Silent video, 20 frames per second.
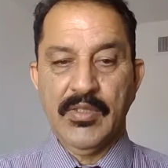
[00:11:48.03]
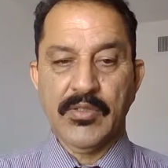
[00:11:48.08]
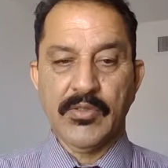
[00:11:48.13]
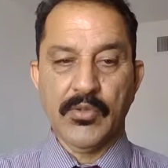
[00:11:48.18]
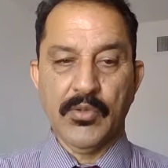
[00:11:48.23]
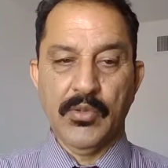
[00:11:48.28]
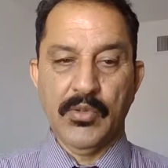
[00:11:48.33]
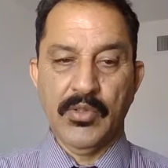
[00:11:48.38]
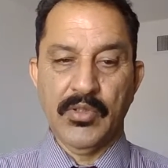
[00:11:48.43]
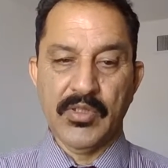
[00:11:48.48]

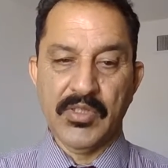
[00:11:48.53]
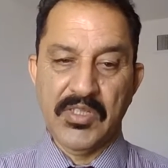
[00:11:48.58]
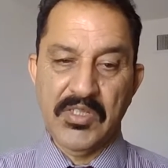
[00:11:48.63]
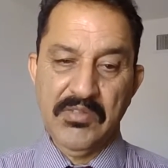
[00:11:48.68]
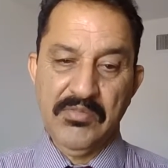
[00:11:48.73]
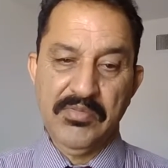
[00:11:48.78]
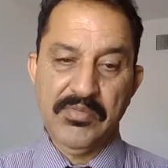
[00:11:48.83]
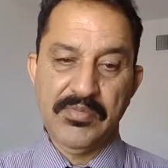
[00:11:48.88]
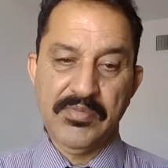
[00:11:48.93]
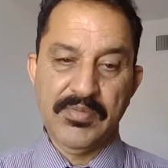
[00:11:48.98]
So
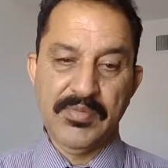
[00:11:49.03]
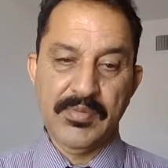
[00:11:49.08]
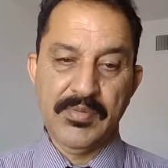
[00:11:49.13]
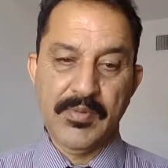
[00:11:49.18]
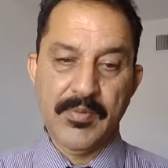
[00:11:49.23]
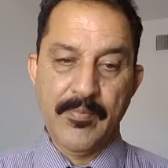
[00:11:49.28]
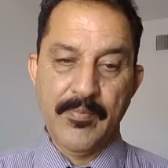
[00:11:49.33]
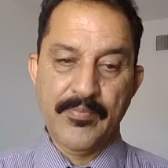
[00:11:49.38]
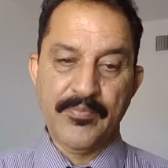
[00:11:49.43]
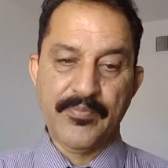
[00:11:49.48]
if
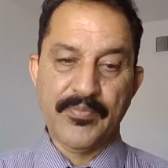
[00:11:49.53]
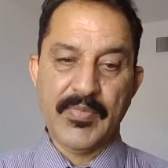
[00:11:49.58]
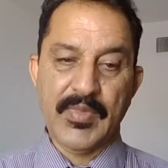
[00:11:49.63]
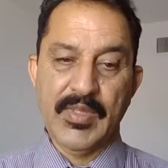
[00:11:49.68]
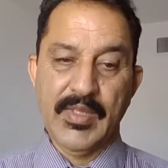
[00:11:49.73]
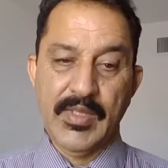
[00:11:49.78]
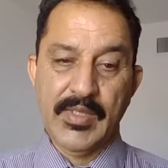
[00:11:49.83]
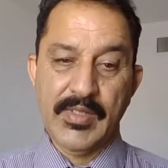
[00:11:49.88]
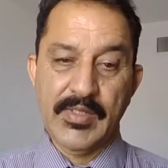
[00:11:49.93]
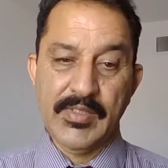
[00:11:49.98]

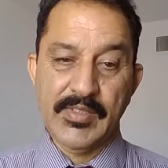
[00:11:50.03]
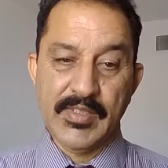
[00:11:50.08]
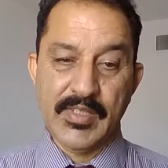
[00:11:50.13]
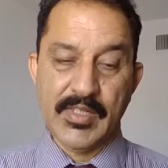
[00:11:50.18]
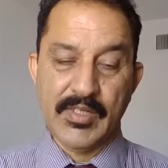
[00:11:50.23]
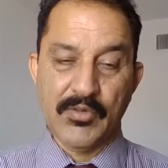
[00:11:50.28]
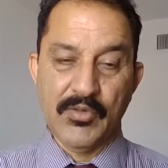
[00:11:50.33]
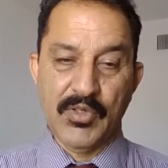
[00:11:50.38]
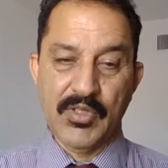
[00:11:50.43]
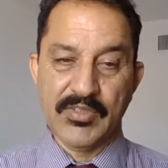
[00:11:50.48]
there is
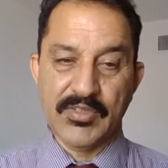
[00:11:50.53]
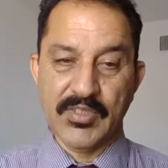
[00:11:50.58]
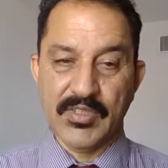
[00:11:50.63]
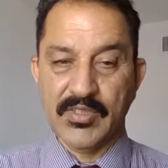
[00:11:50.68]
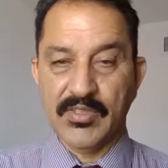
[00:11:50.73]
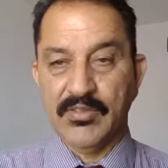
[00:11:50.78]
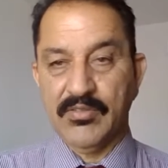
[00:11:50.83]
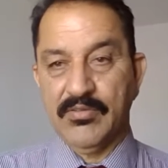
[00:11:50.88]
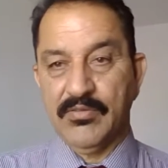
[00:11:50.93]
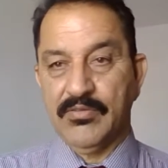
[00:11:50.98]
a
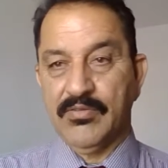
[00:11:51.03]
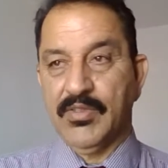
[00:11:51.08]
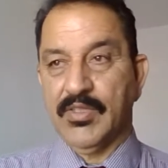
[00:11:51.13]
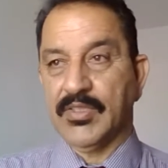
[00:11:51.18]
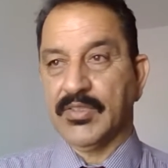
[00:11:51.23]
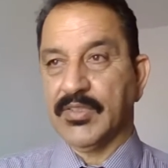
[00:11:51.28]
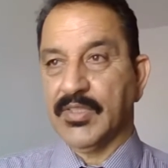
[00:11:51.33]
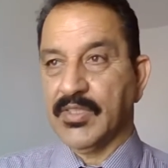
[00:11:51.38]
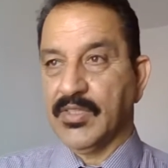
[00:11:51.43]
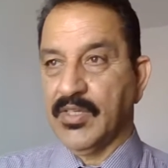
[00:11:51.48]
regulation
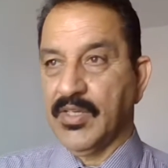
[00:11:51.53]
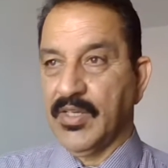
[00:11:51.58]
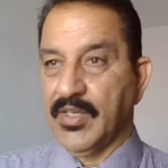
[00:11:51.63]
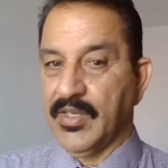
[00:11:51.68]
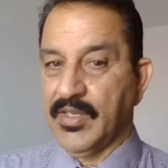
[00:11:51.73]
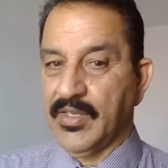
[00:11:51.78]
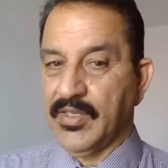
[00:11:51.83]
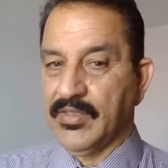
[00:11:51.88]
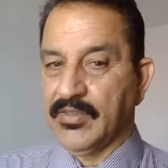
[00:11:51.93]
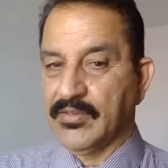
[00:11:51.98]
for the
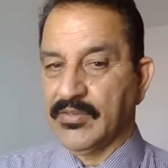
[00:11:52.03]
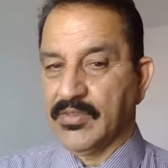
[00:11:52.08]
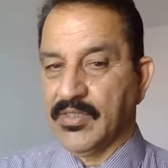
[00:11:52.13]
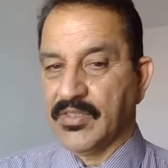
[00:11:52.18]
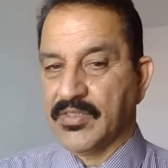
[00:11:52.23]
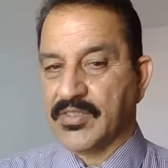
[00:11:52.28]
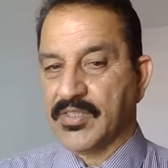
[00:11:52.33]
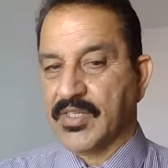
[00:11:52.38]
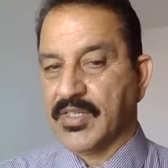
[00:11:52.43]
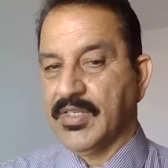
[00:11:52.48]

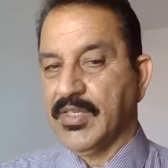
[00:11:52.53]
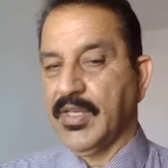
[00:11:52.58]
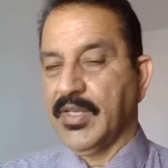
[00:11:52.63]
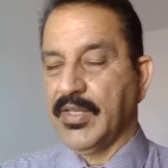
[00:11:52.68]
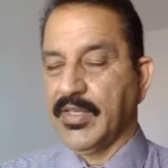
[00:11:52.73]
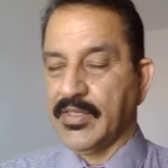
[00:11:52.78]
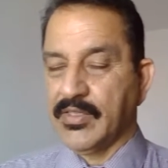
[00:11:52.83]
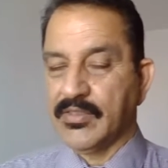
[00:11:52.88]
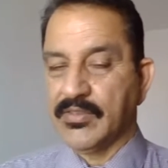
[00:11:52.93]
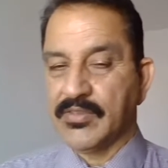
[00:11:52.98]
country,
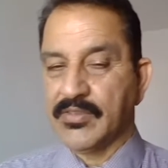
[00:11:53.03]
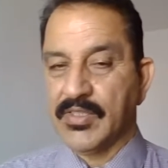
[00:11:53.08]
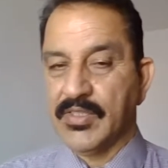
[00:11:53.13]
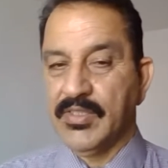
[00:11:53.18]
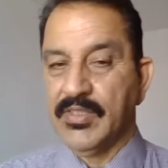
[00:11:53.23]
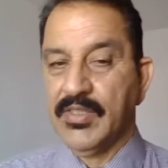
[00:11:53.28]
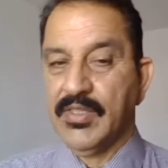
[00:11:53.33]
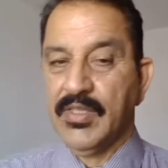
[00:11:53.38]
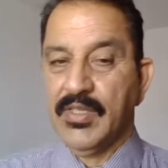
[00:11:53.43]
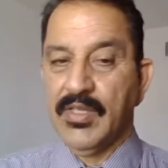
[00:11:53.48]
any
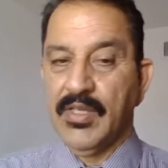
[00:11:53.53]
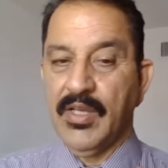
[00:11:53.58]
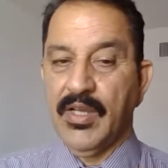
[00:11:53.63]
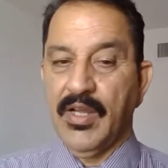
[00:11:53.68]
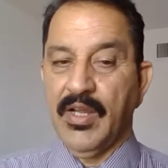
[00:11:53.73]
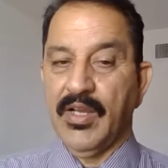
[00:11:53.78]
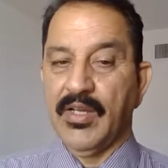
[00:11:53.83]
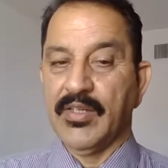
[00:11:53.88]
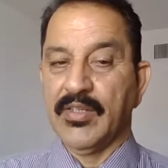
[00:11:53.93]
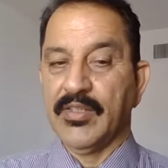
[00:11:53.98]
country,
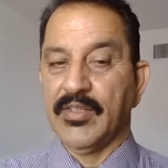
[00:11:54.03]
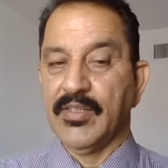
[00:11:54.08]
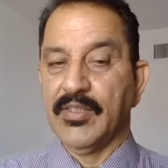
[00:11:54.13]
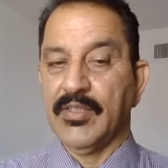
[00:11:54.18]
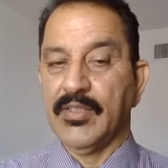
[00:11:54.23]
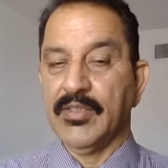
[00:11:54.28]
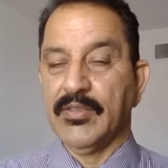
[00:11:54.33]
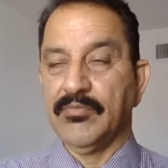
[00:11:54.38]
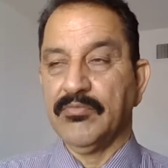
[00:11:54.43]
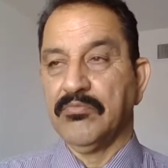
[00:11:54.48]
and
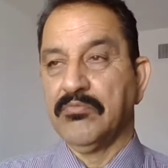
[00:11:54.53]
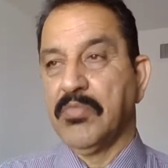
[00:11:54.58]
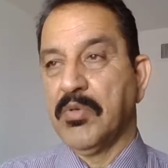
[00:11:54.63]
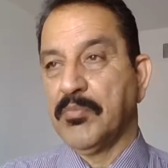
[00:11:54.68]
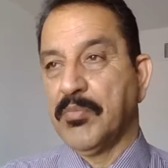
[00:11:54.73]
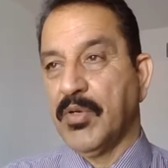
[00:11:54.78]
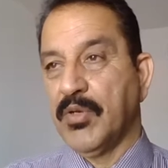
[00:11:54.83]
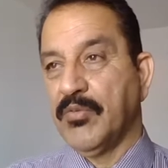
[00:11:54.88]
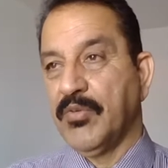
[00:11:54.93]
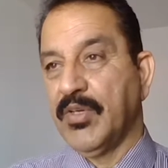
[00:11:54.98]

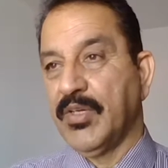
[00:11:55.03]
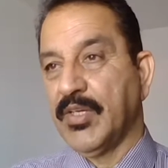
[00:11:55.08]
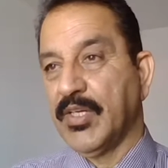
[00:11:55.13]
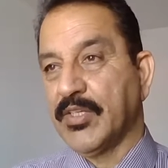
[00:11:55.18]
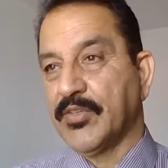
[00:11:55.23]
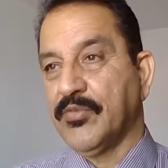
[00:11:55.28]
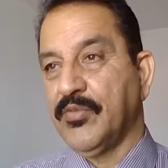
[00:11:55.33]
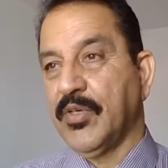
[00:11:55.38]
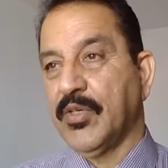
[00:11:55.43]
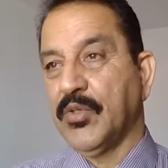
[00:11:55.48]
people will
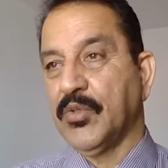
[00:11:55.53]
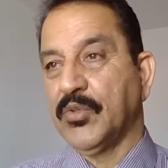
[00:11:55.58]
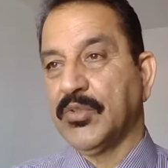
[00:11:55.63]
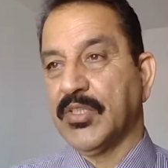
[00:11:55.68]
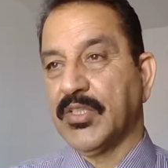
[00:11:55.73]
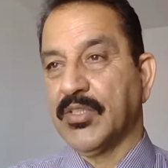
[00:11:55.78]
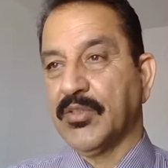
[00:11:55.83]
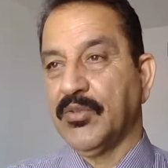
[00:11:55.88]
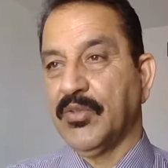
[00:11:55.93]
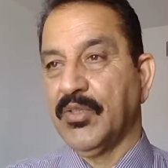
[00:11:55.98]
not follow
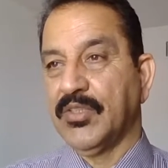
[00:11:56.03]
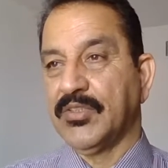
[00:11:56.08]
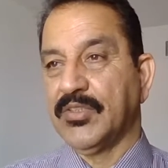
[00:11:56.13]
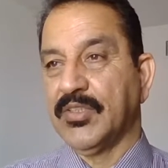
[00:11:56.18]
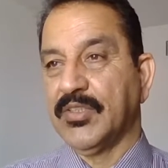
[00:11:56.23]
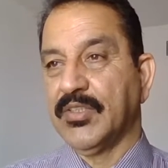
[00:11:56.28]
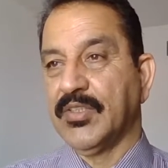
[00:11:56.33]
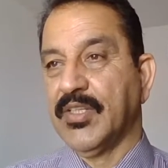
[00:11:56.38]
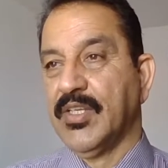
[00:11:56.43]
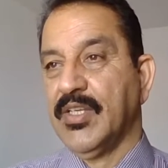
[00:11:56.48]
the
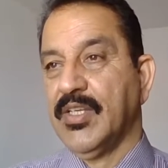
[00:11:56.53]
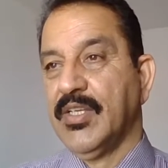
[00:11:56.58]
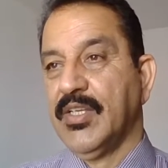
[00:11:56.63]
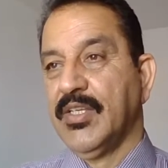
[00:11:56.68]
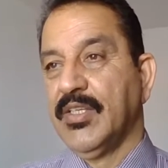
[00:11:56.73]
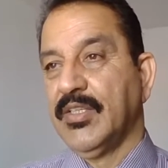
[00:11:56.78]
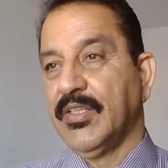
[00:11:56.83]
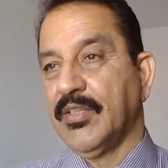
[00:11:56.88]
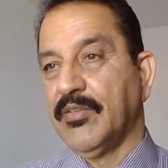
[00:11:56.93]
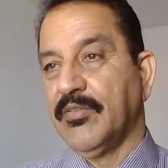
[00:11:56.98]
regulation,
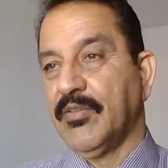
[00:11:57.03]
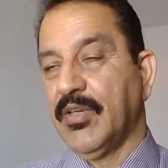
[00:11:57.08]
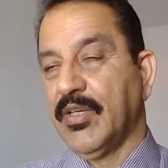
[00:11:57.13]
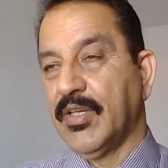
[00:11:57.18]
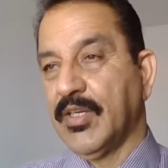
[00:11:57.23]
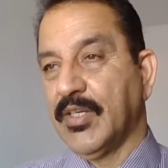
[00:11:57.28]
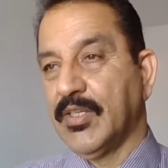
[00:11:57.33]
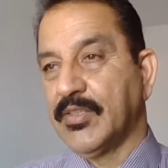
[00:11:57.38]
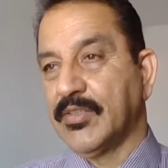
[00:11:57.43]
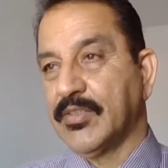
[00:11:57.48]
they
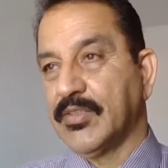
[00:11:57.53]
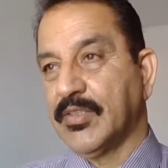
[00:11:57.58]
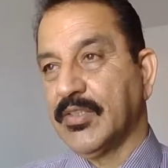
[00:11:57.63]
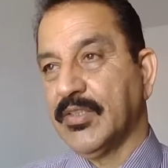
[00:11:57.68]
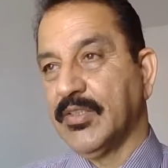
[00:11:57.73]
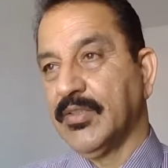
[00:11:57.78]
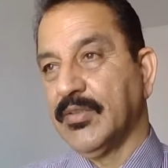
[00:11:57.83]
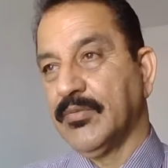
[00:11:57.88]
will not